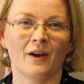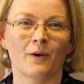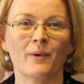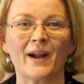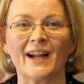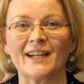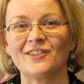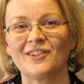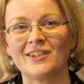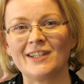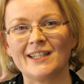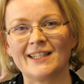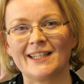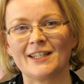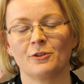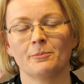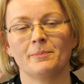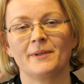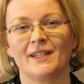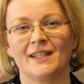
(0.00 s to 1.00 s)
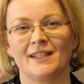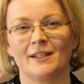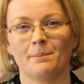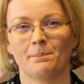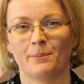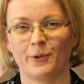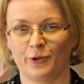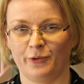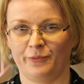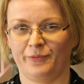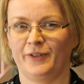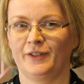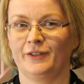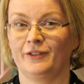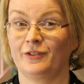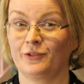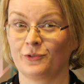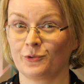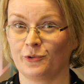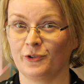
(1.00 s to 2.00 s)
We're actually a little bit in a
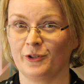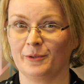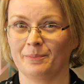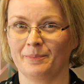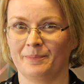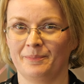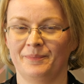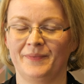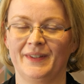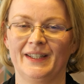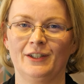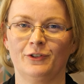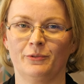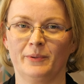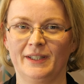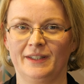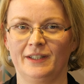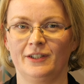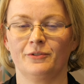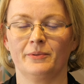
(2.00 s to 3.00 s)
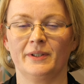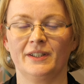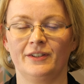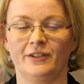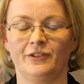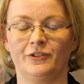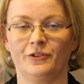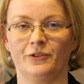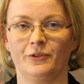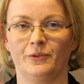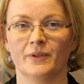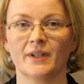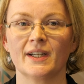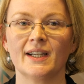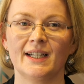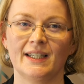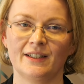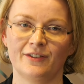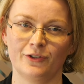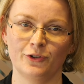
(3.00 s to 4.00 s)
perfect storm in 2022.
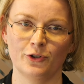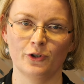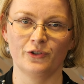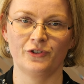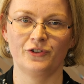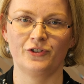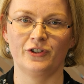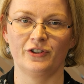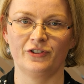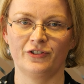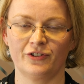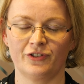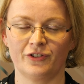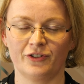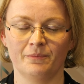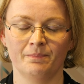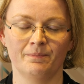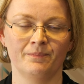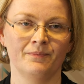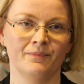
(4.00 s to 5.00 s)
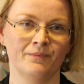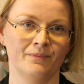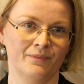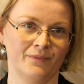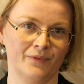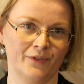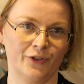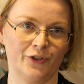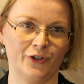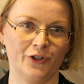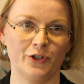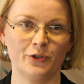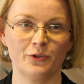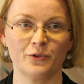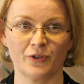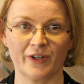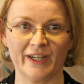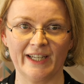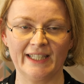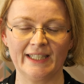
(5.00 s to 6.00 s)
It's not just the
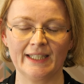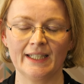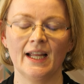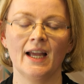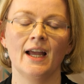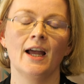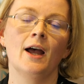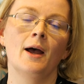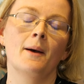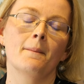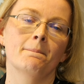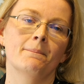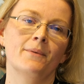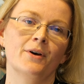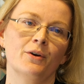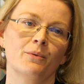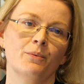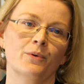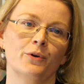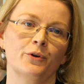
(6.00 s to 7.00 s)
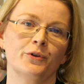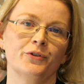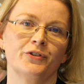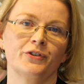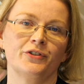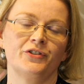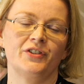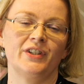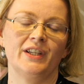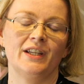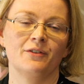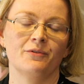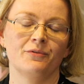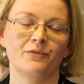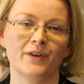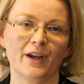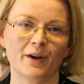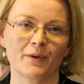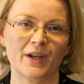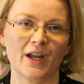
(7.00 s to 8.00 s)
Ukraine, but we're also seeing
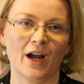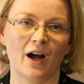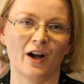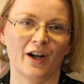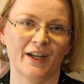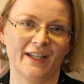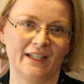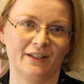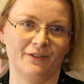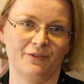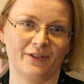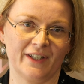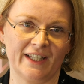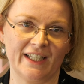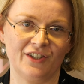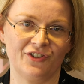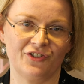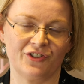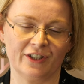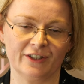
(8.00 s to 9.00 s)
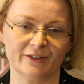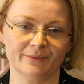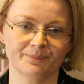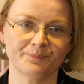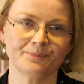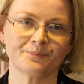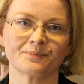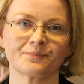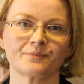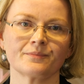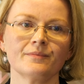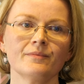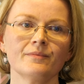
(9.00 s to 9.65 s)
very high inflation